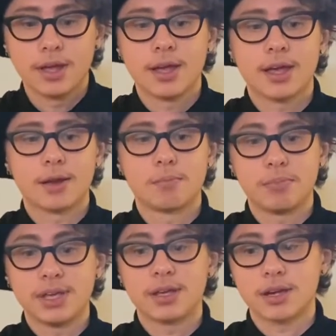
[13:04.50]
And
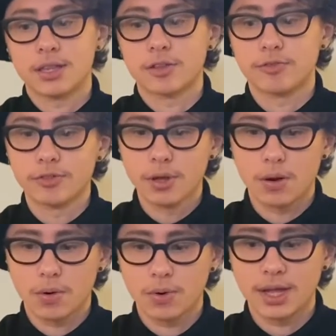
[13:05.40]
being in the
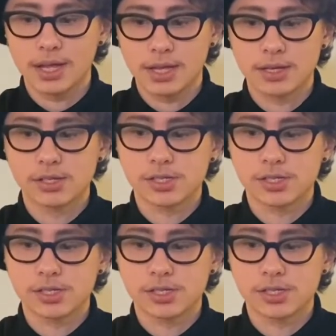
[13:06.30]
flow it